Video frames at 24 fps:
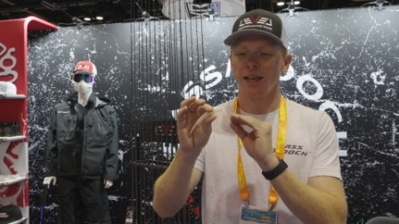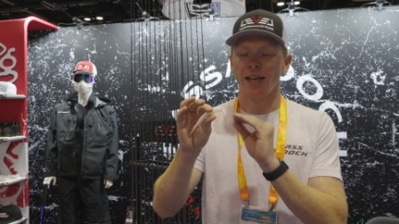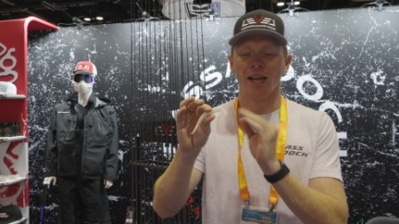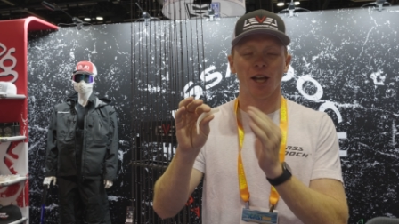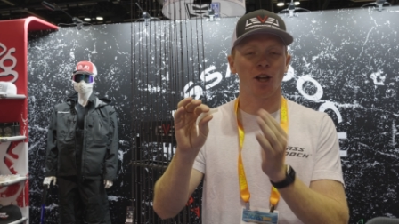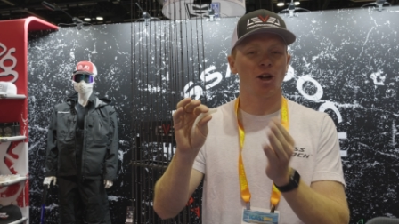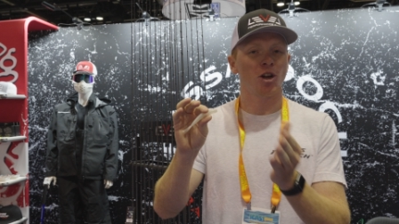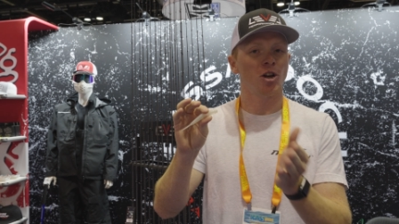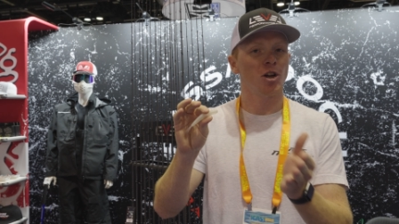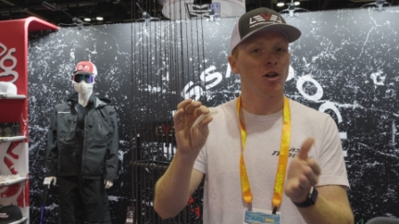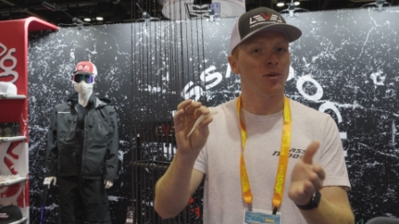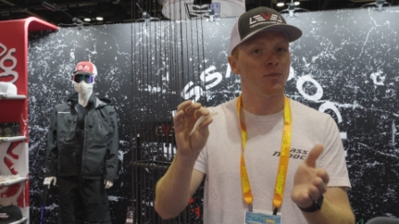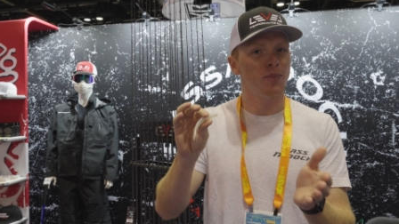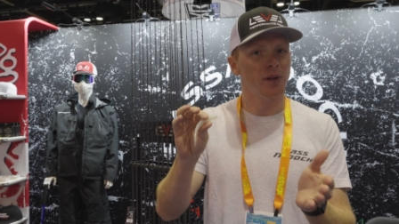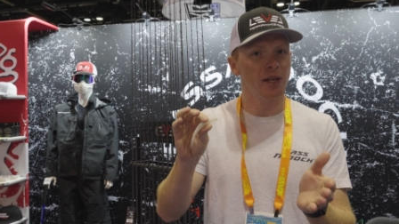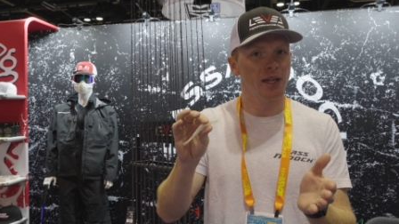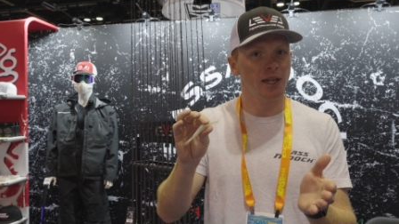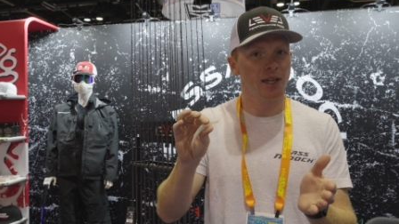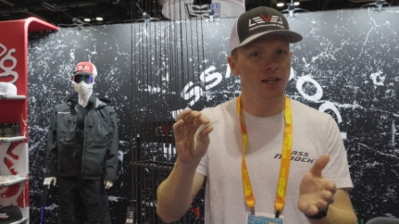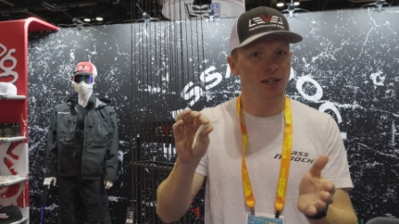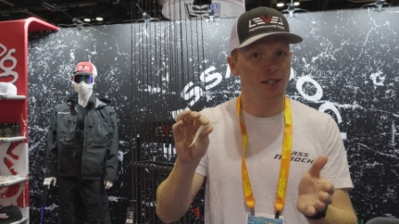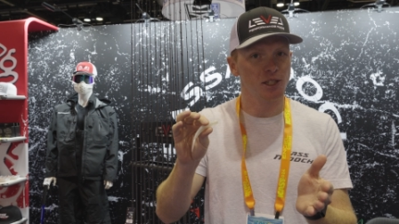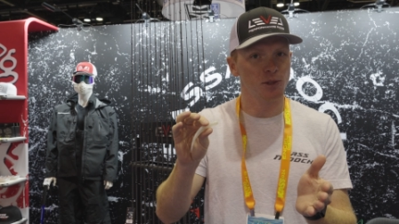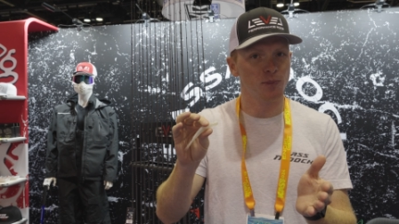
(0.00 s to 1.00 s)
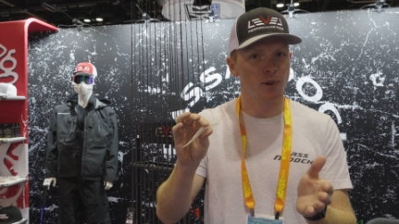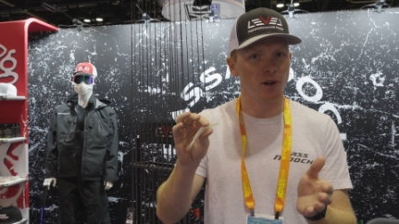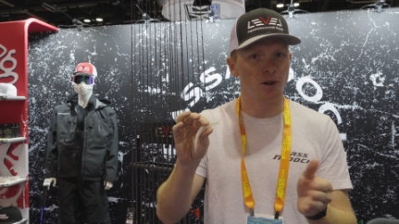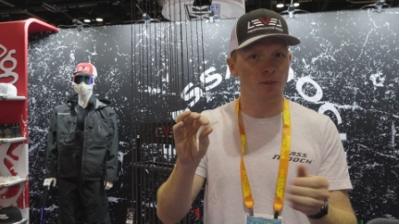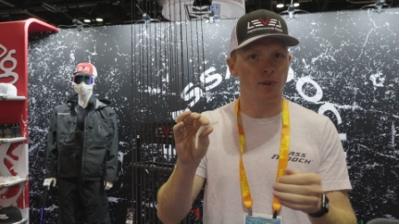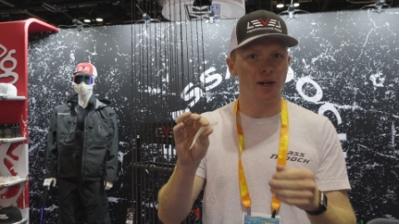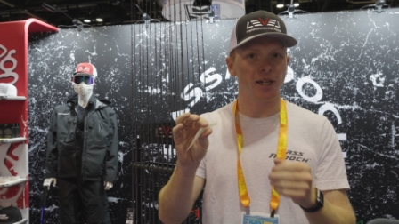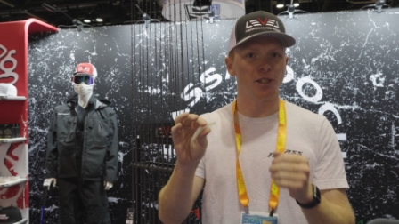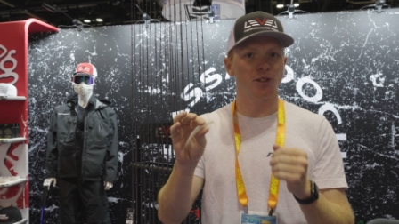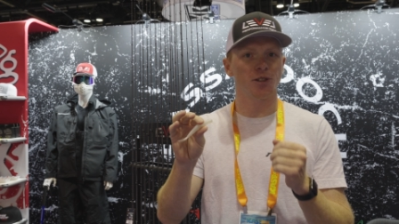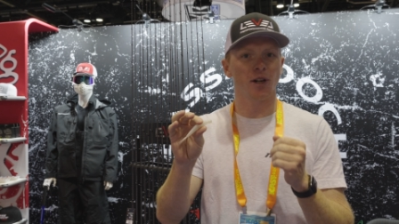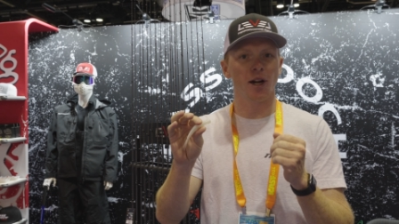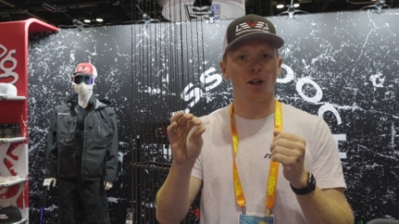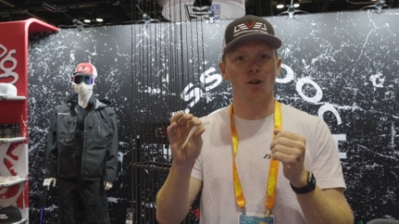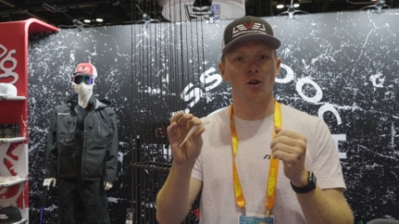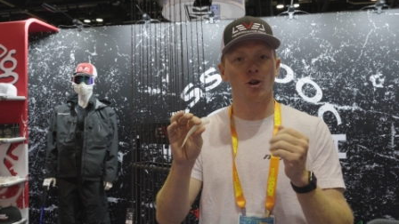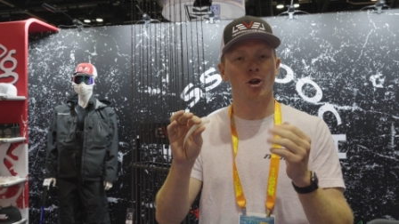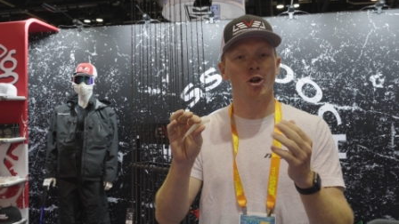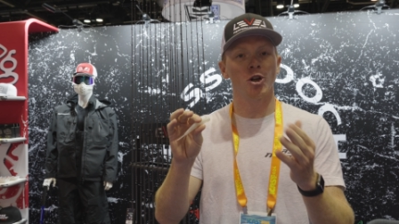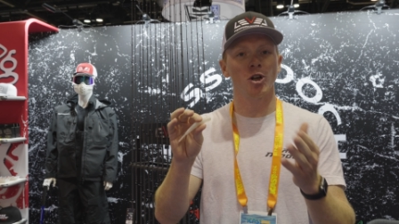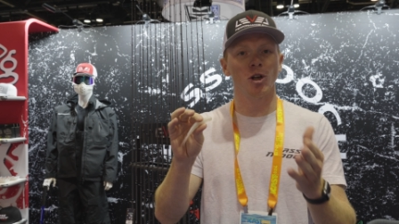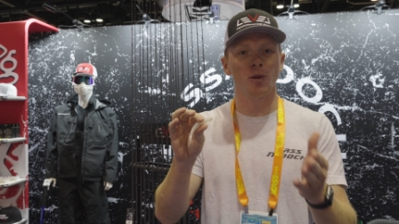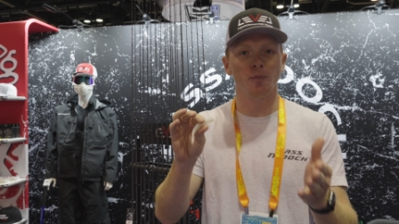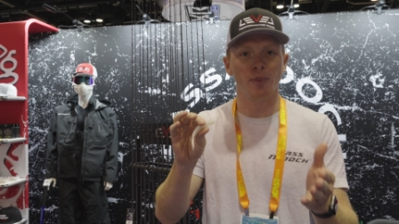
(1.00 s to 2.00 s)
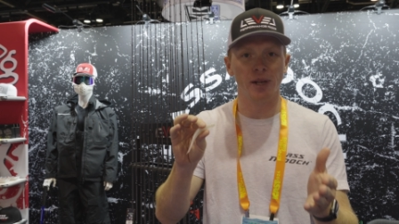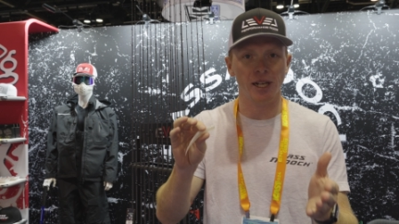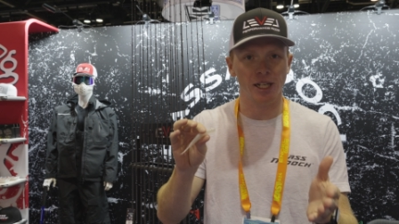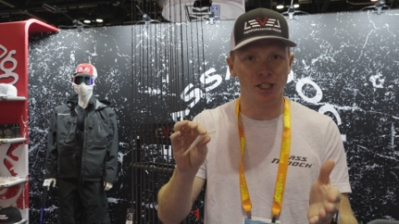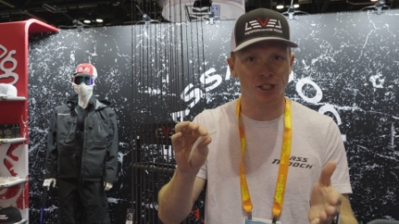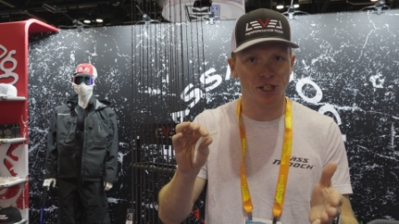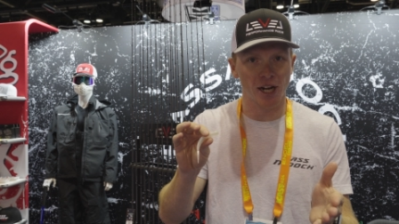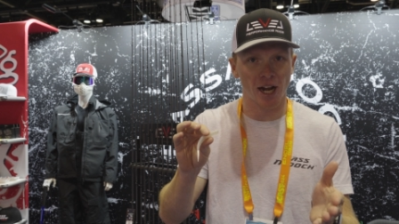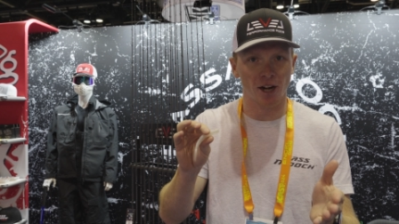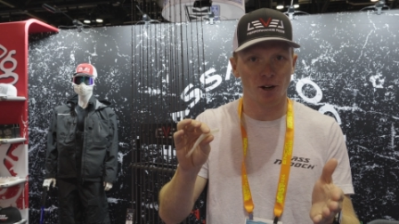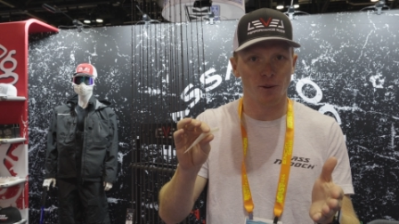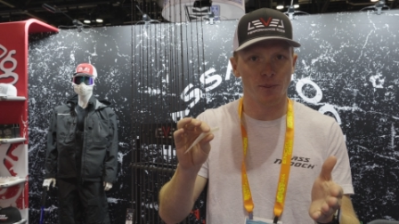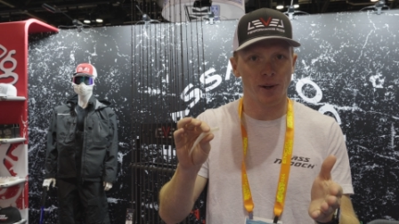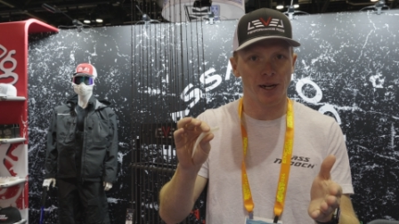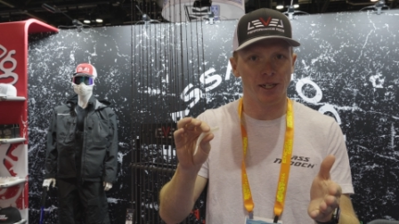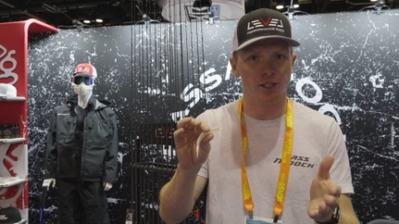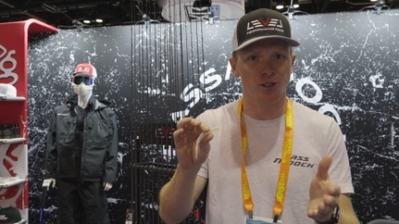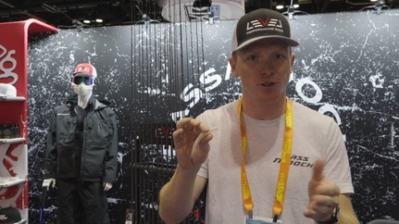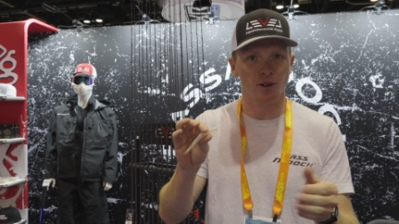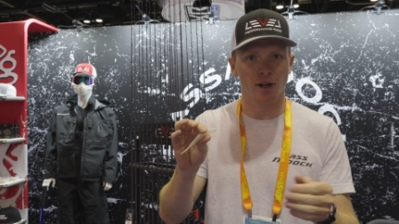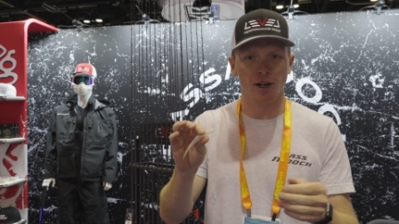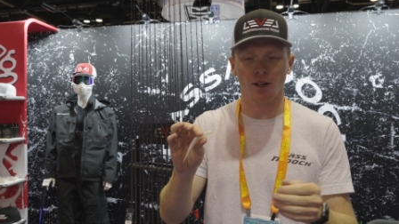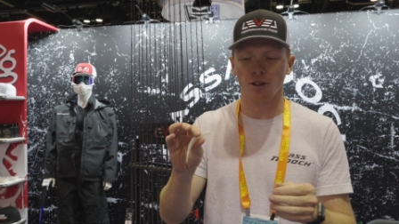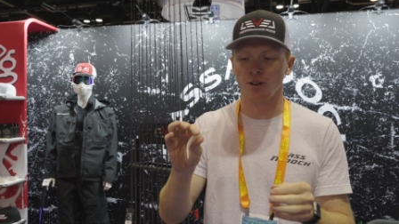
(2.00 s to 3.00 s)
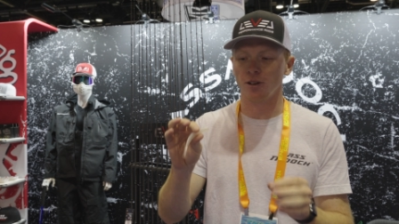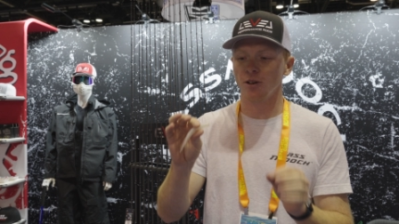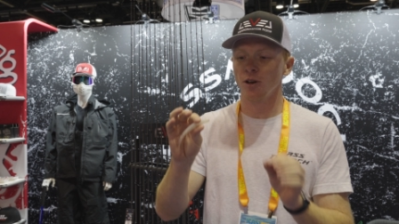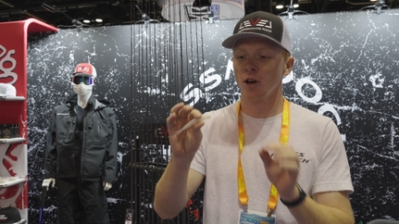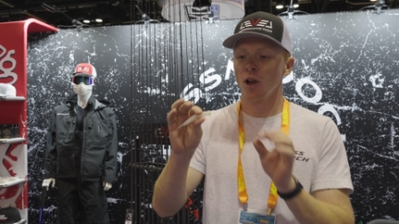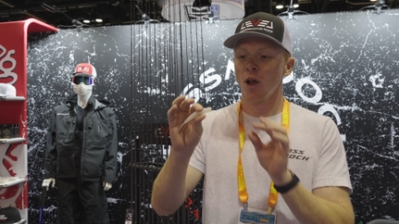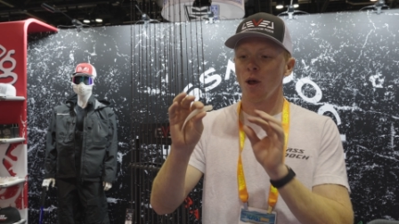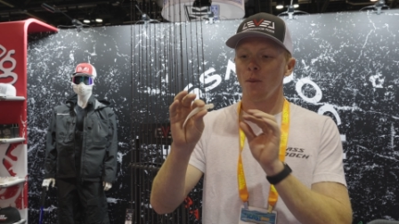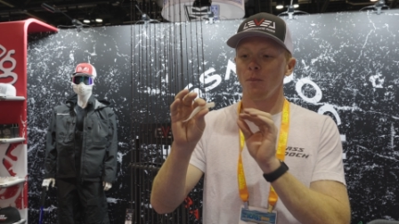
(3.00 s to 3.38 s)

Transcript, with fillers: It could be a spinnerbait trailer, could be a chatterbait trailer,